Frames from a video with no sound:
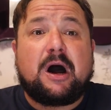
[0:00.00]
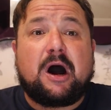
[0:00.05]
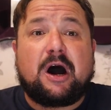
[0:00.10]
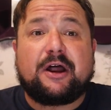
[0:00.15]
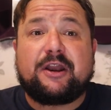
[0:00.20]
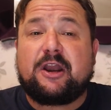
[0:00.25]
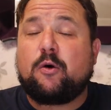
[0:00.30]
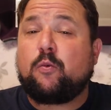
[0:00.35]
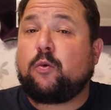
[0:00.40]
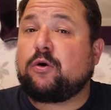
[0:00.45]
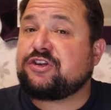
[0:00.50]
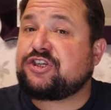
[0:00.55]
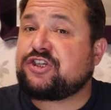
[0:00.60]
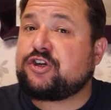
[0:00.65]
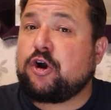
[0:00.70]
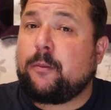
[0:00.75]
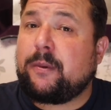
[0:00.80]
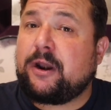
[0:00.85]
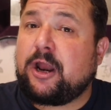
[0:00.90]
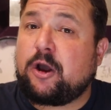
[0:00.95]
I don't know what
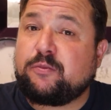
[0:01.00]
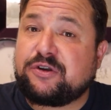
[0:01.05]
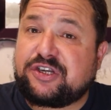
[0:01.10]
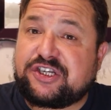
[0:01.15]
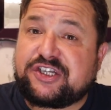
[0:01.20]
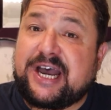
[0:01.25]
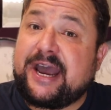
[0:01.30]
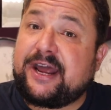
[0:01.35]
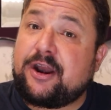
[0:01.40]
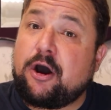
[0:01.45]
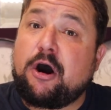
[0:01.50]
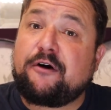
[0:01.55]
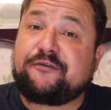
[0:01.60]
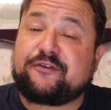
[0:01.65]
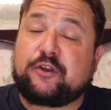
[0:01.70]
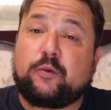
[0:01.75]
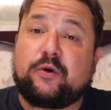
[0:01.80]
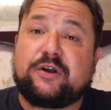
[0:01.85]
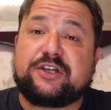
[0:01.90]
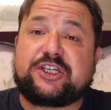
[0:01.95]
Scott Malone was saying
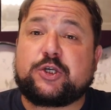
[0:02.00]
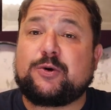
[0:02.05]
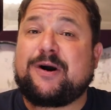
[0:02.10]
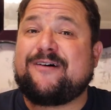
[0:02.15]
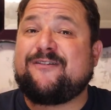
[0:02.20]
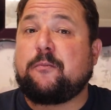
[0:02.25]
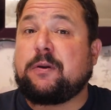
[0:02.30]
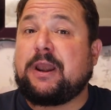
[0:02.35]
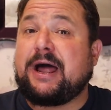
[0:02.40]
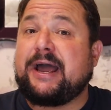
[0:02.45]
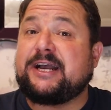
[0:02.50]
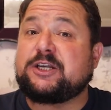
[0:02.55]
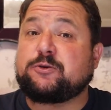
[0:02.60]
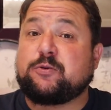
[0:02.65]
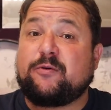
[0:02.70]
afterwards to other players,